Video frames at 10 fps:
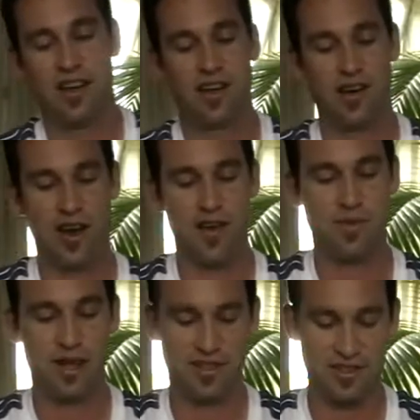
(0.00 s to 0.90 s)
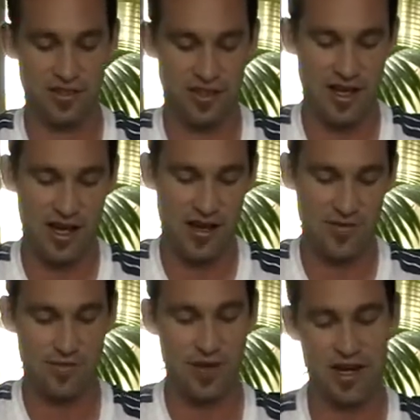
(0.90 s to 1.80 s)
I have played this on the
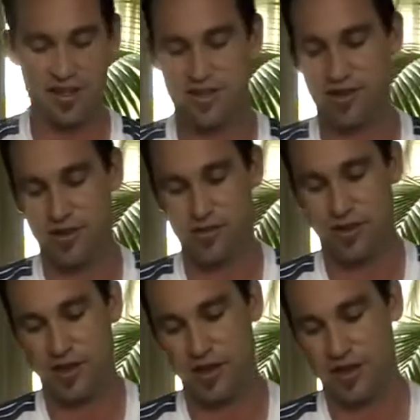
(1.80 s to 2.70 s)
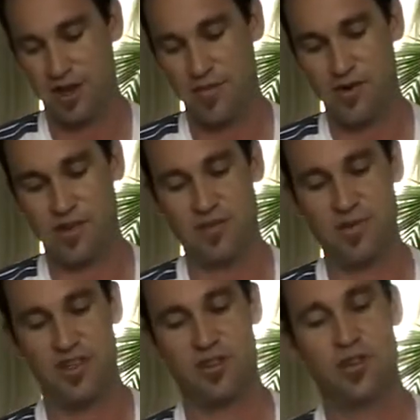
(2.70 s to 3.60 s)
PS2 with the Gunbird
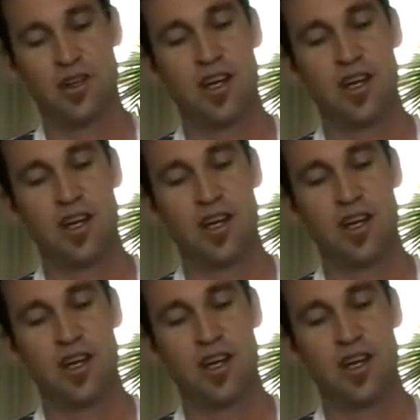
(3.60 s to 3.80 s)
special.